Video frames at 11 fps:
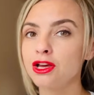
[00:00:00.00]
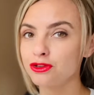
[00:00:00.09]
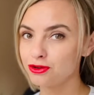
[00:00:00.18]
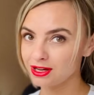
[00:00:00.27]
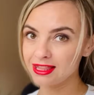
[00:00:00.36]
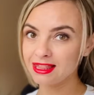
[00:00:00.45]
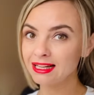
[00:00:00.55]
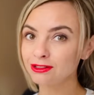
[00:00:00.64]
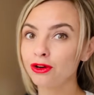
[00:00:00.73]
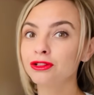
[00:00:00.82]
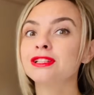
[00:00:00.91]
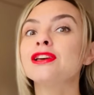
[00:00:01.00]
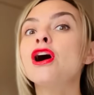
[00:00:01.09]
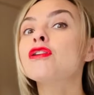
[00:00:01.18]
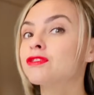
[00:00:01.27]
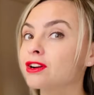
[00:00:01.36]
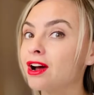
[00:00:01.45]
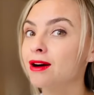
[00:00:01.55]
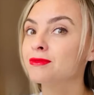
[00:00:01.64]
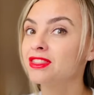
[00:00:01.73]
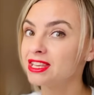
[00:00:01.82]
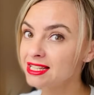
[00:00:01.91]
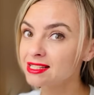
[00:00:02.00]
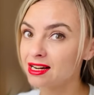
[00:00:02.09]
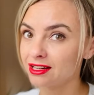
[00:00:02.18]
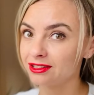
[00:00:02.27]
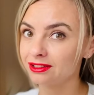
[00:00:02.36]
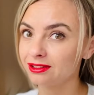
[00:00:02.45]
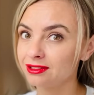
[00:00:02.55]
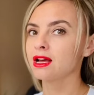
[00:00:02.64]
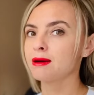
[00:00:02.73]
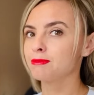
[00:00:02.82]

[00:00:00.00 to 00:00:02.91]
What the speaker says: you can not only overcome these hurdles,